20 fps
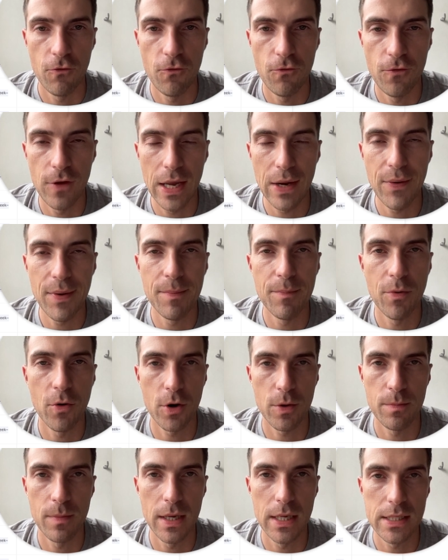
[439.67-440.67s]
very
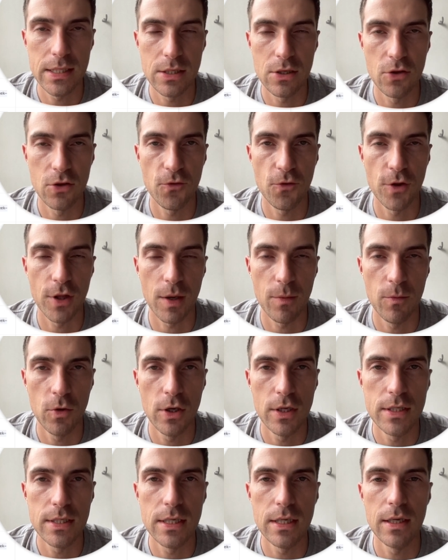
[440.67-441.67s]
important milestone for the
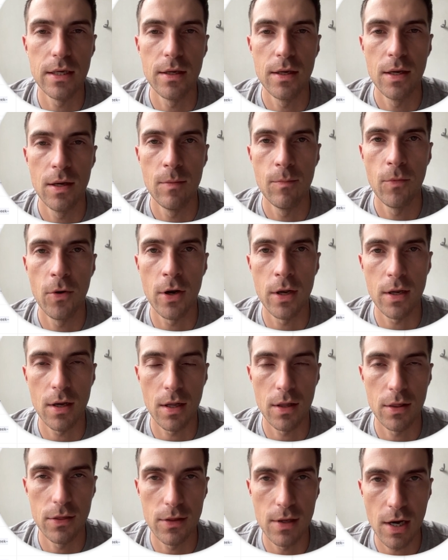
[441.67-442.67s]
community, putting a
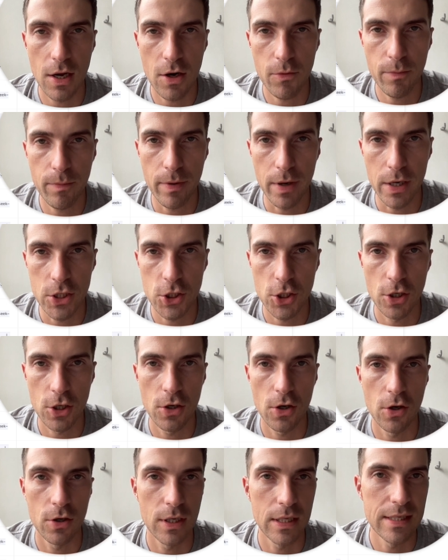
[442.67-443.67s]
lot of pressure
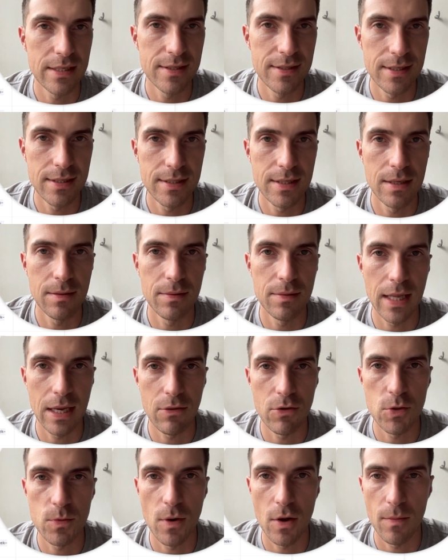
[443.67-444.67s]
on existing
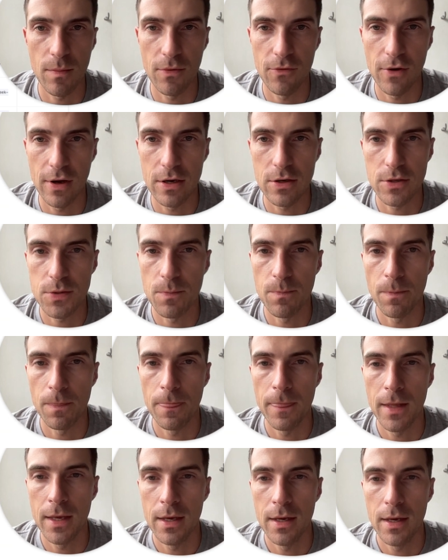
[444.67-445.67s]
language model providers.
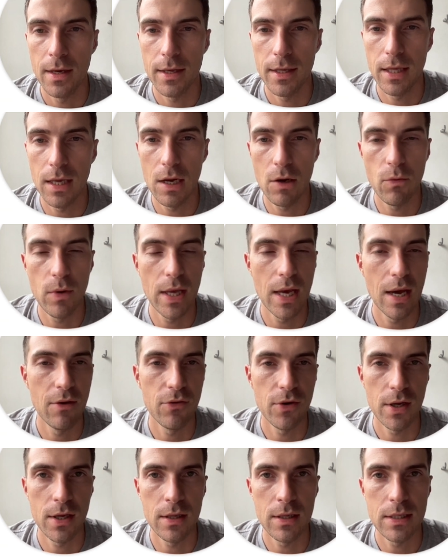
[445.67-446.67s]
Here we
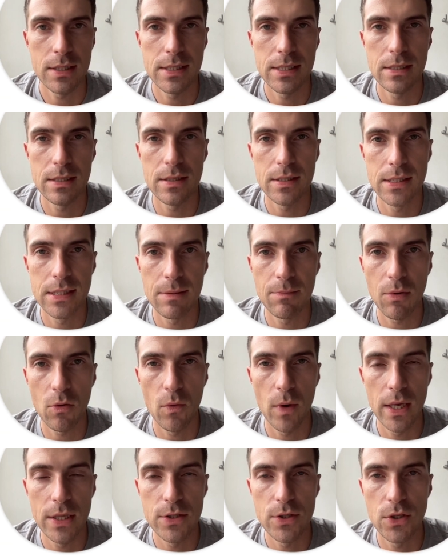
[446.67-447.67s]
have a simple
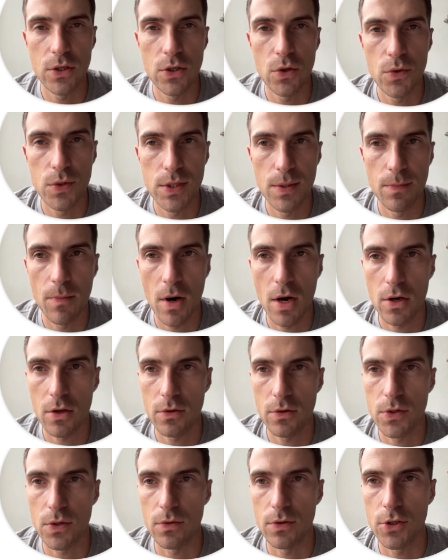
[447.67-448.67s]
way to use the model.
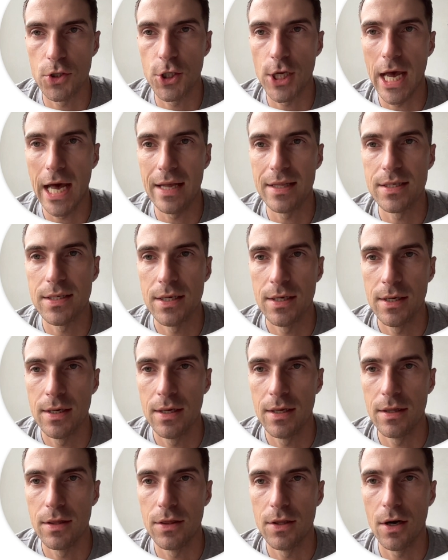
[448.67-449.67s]
So
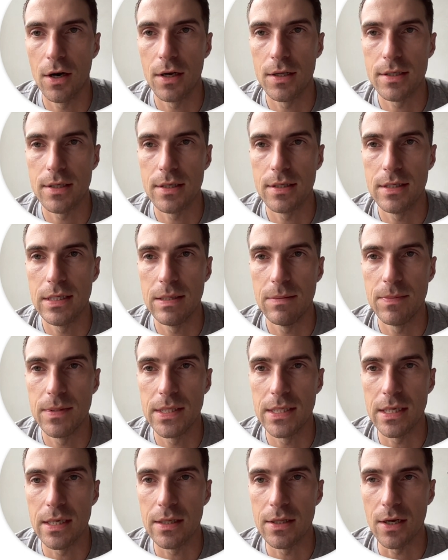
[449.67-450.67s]

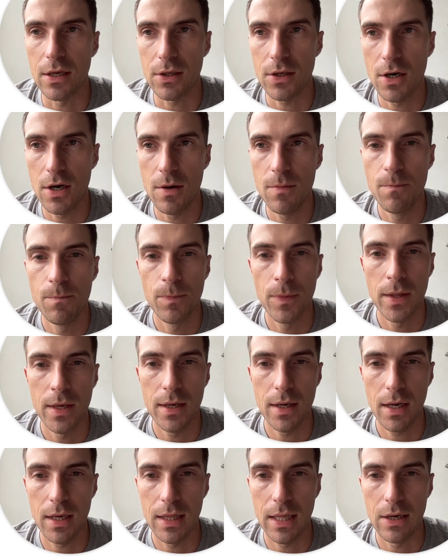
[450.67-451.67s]
chat.deepseek.com
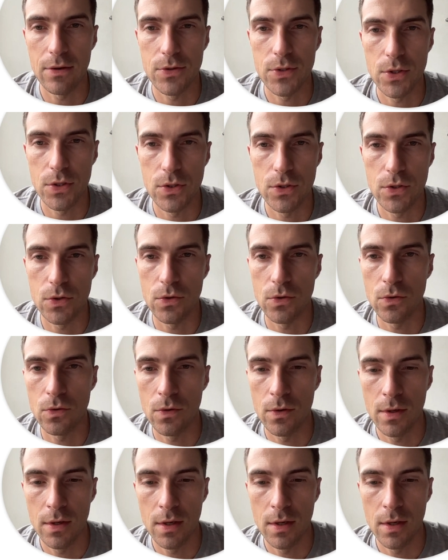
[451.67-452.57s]
allows you to